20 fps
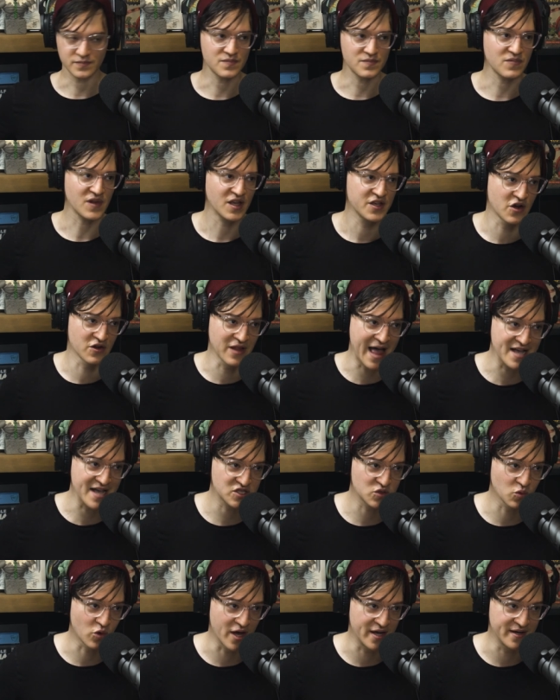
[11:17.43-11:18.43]
your last
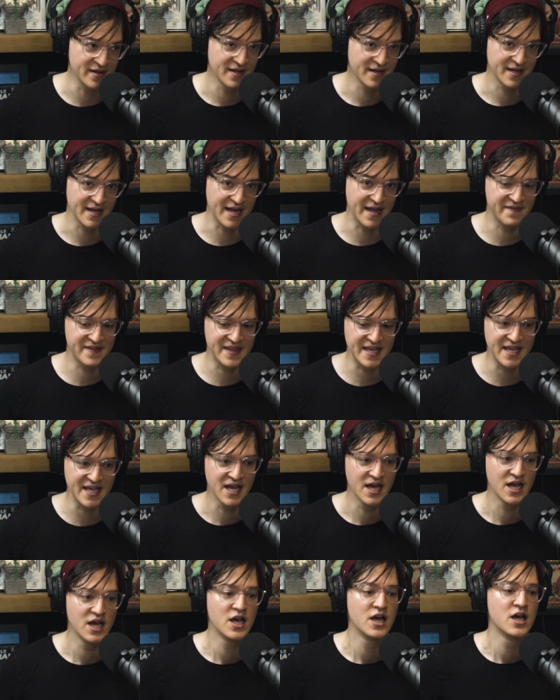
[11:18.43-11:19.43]
one in the
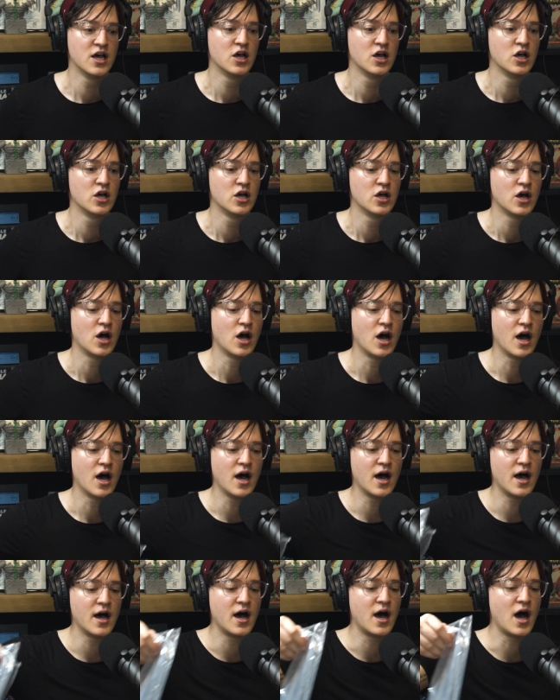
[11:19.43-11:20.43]

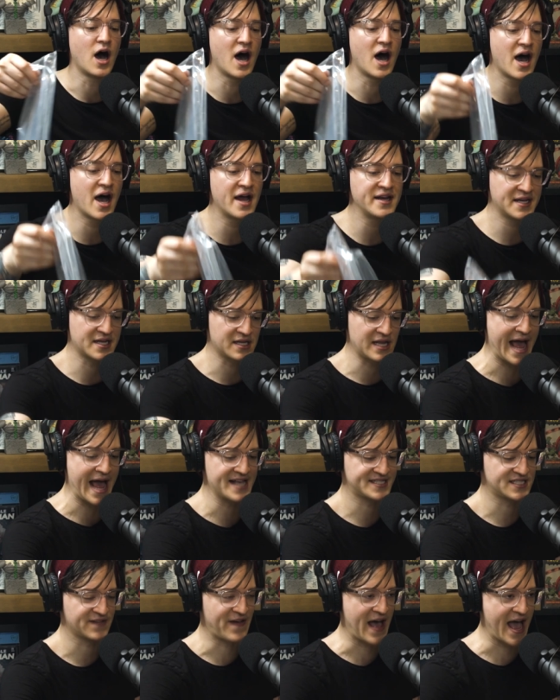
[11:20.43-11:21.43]

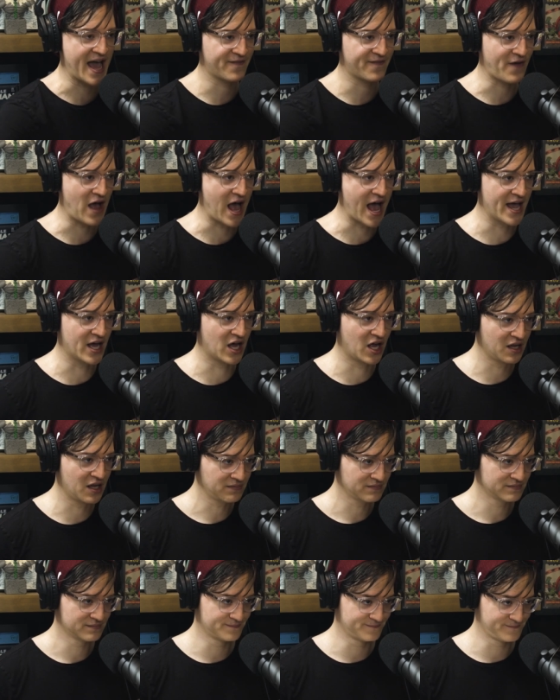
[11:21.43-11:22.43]
unclassified file.
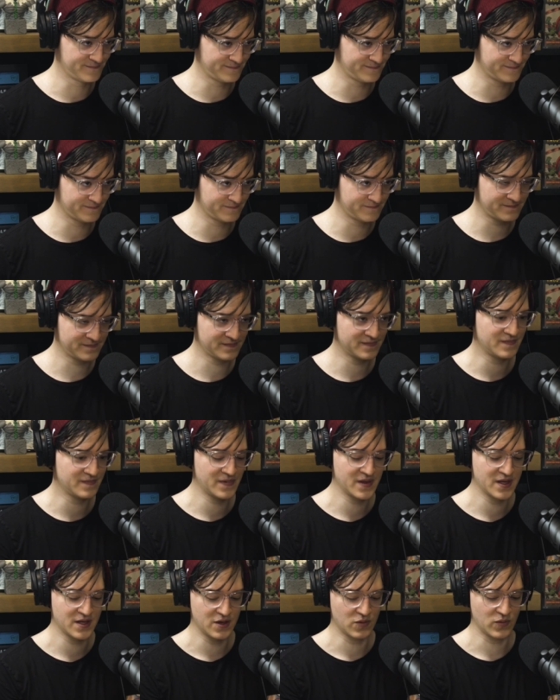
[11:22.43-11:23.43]
Hmm,
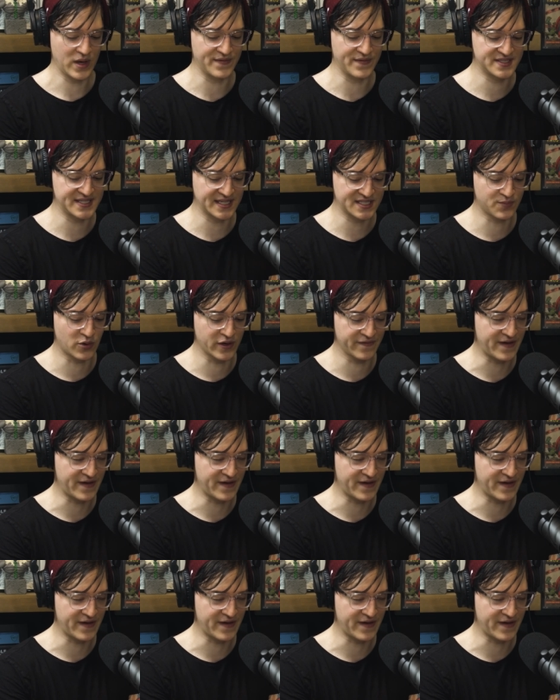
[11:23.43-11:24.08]
hmm. You have a 6.5.